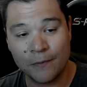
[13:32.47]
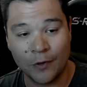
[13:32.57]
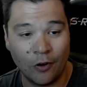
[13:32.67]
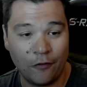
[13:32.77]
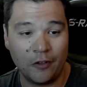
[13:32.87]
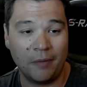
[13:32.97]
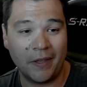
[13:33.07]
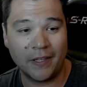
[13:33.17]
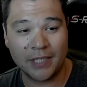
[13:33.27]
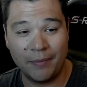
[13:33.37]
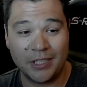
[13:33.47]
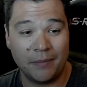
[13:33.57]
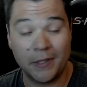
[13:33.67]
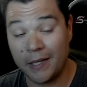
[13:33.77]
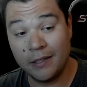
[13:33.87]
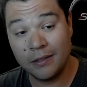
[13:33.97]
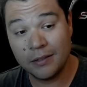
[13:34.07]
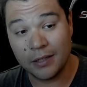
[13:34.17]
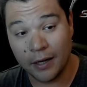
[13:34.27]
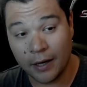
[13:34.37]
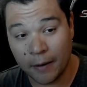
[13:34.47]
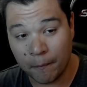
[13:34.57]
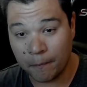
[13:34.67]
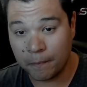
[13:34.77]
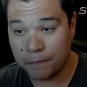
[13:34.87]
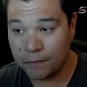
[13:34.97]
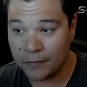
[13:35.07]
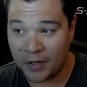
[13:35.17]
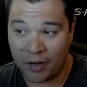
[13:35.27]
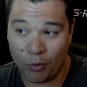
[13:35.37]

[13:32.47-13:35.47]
Hopefully by the time you see me again, I